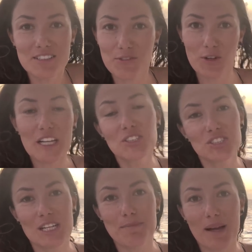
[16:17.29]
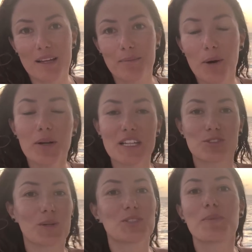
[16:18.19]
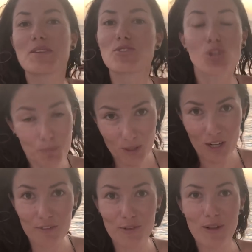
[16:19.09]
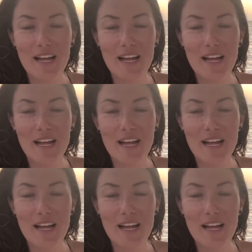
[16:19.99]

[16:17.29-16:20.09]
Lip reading: If you're interested in buying a boat, it's going to be super helpful.